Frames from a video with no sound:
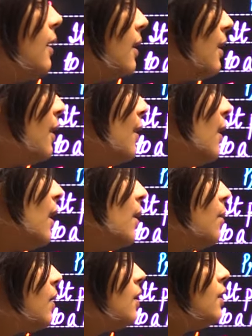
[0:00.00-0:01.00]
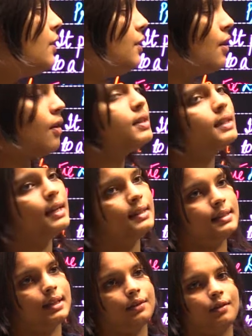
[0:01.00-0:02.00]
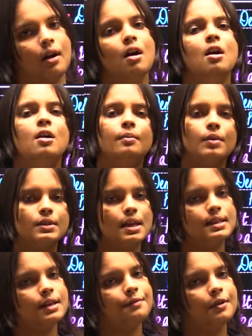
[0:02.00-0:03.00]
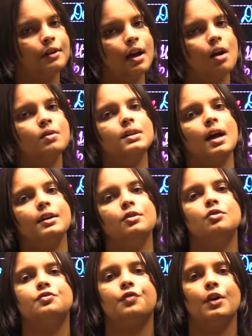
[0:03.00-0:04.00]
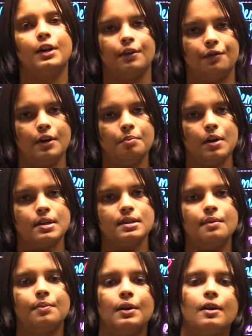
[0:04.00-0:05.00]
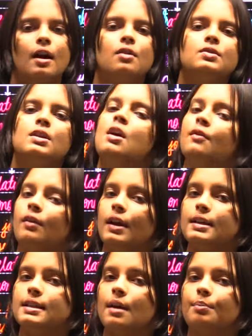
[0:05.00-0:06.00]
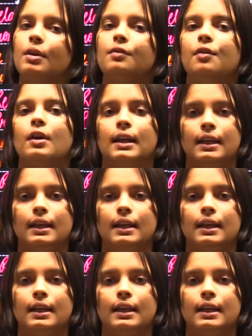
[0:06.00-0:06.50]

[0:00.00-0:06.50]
her, our, yours, etc. Possessive pronouns are used for different personal pronouns. For example, for